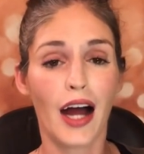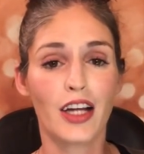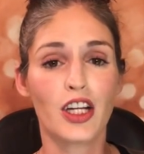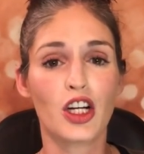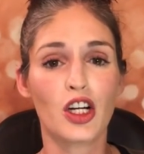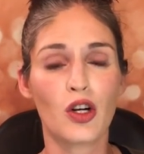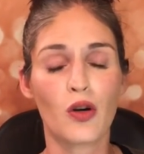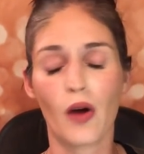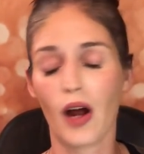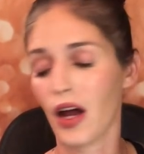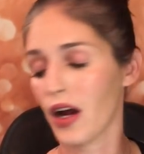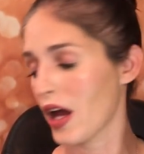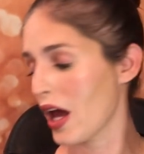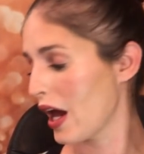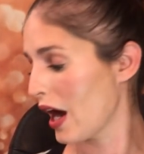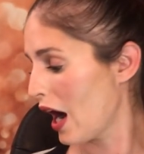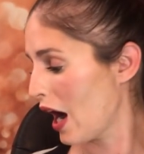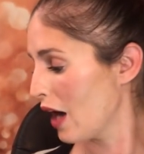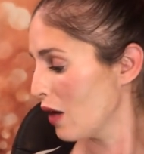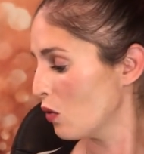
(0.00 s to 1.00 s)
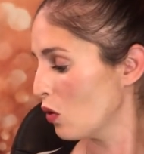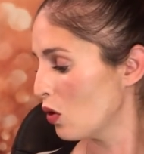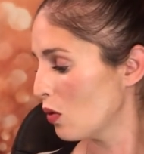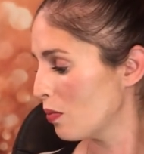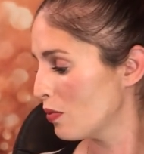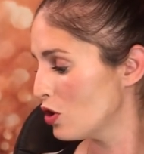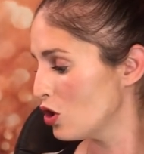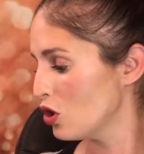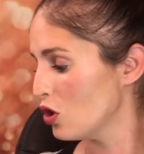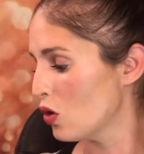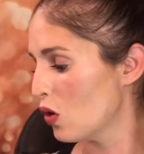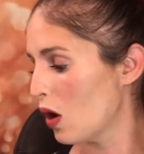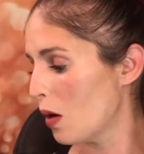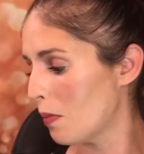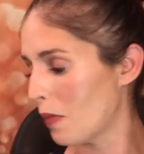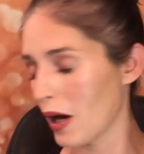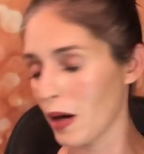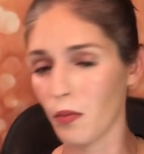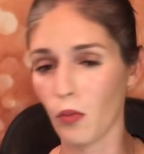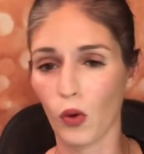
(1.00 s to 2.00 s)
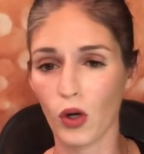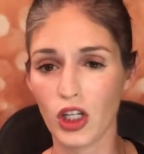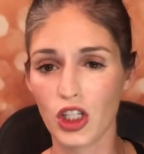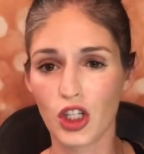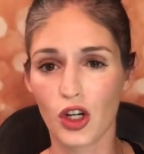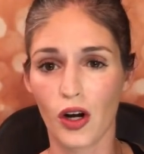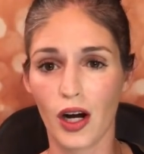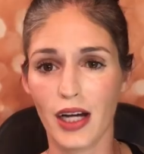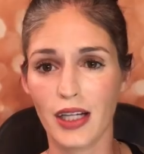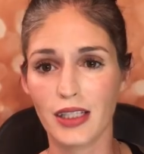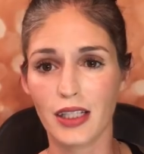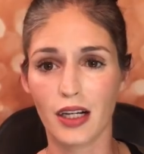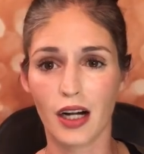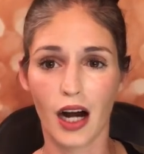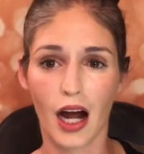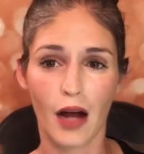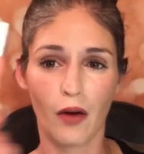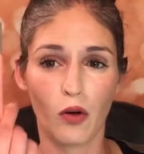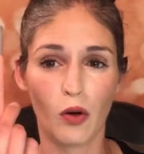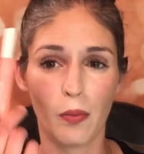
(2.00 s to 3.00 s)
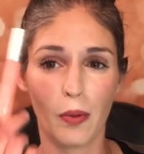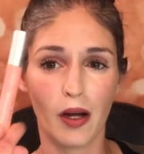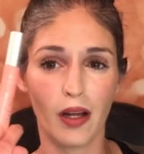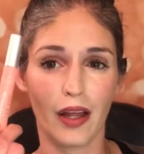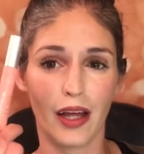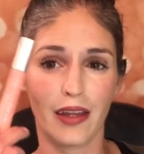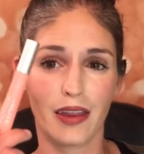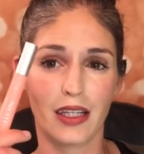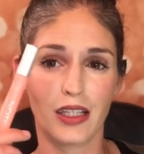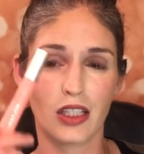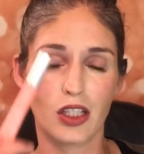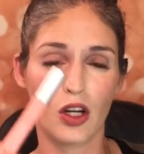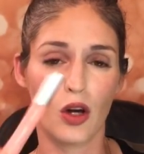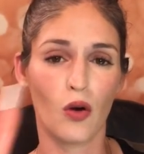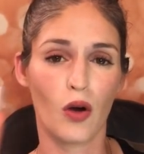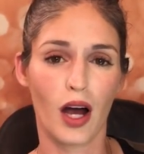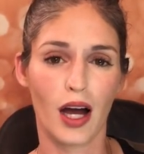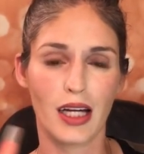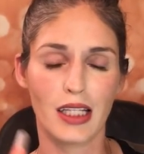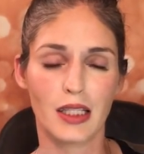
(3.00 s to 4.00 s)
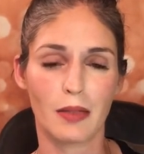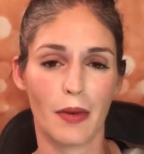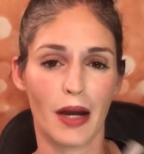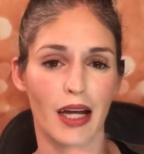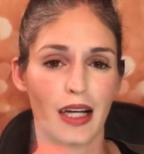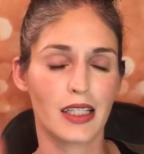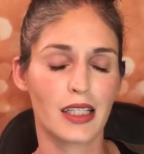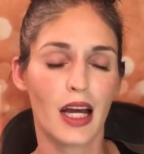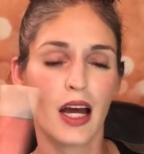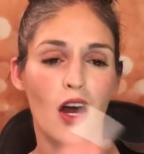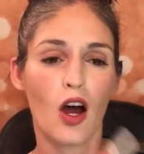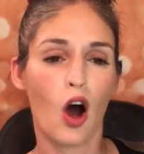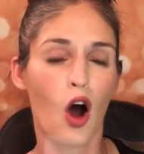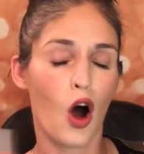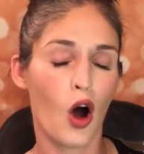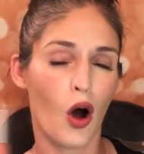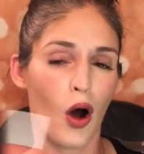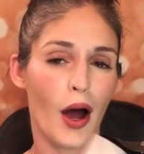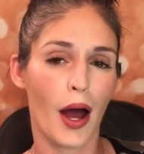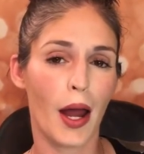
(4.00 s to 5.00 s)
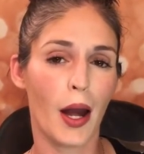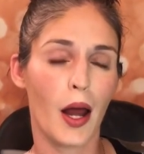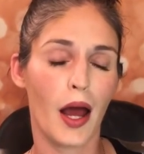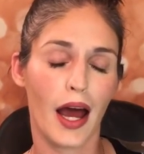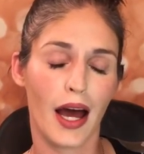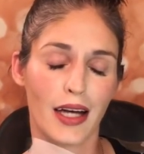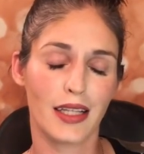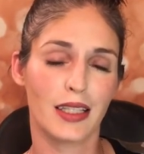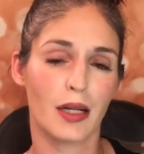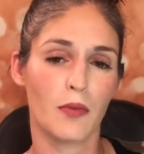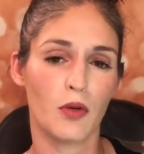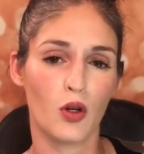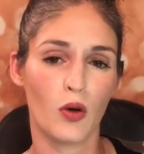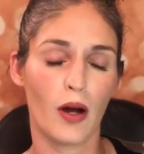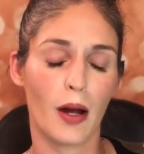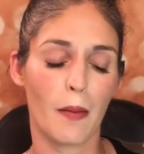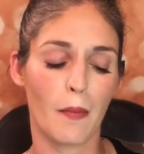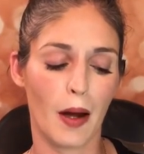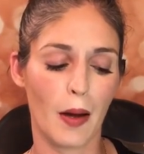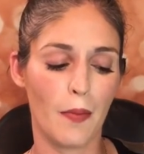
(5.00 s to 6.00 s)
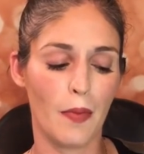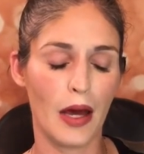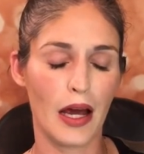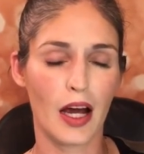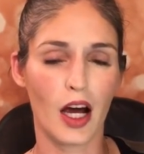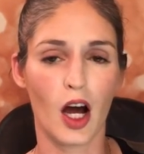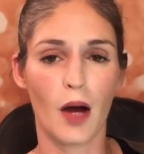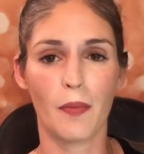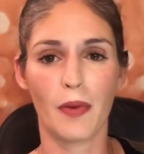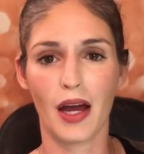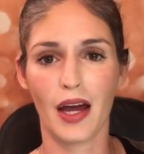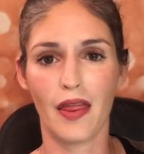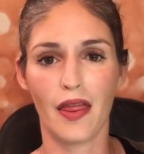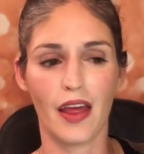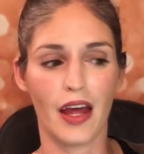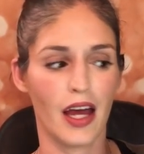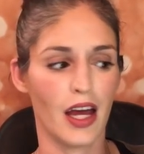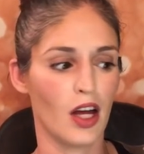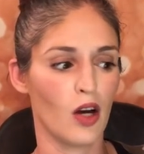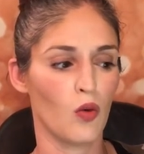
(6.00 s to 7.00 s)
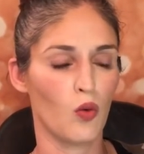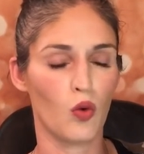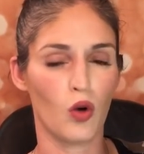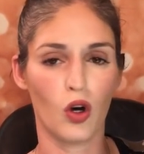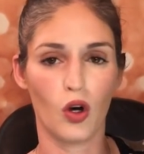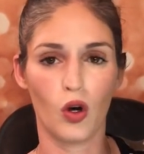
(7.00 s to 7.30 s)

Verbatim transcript: I turn around and I will do my moisturizer. I will put like this Note Cosmetics on as I'm doing my makeup and then